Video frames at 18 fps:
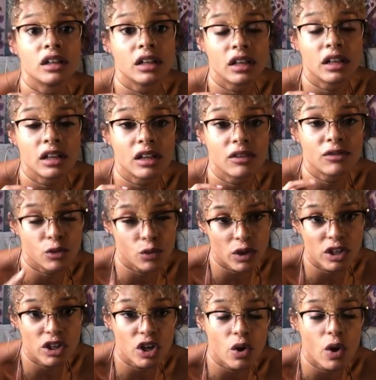if you want to
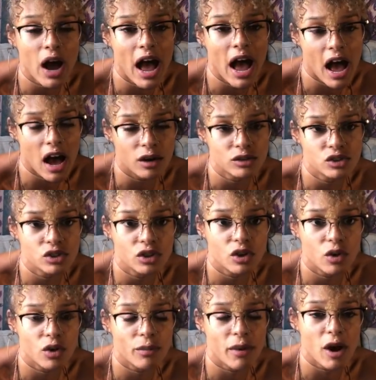know how to go
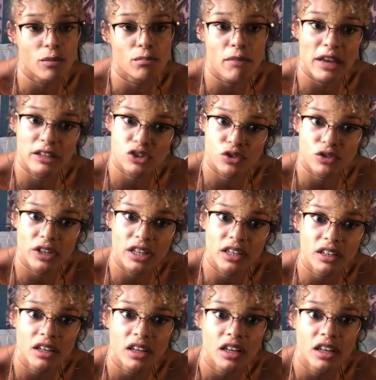about measuring